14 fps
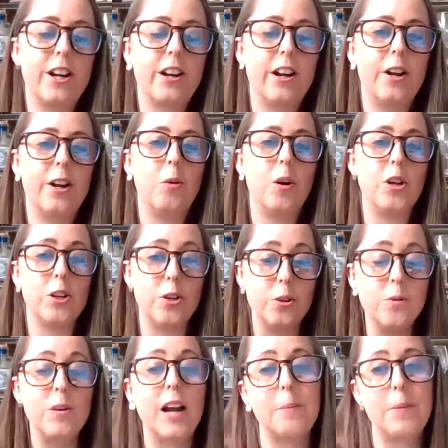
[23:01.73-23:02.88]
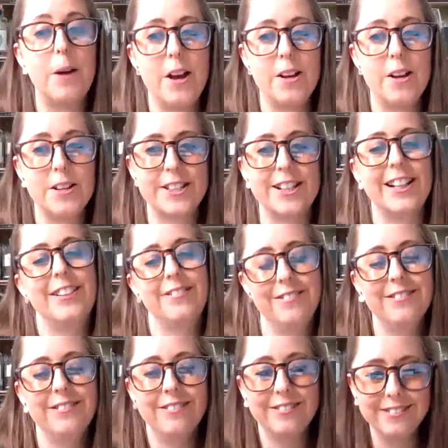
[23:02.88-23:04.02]
to learn what you like personally.
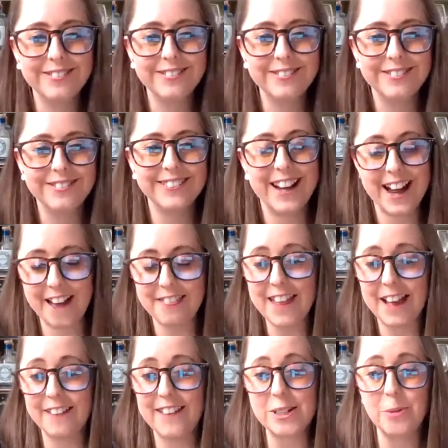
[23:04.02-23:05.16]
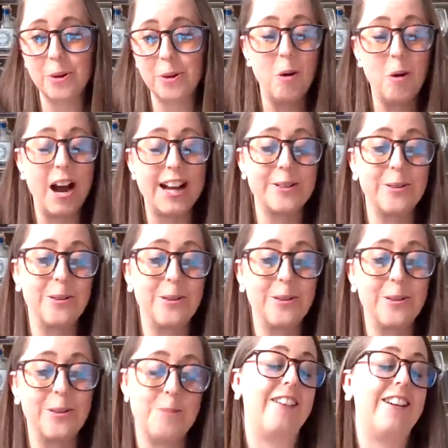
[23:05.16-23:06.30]
And that's what wine is all
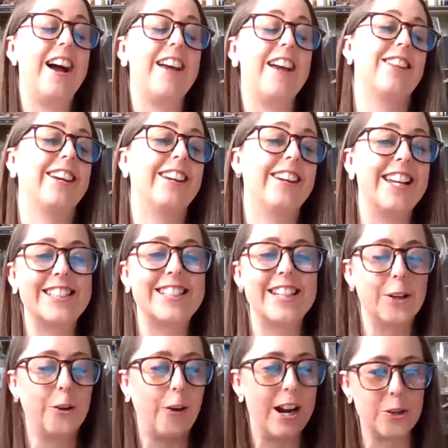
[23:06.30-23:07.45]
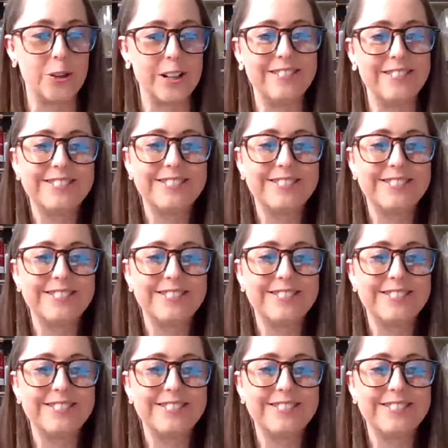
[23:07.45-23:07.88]
about, I think. It's a great joy.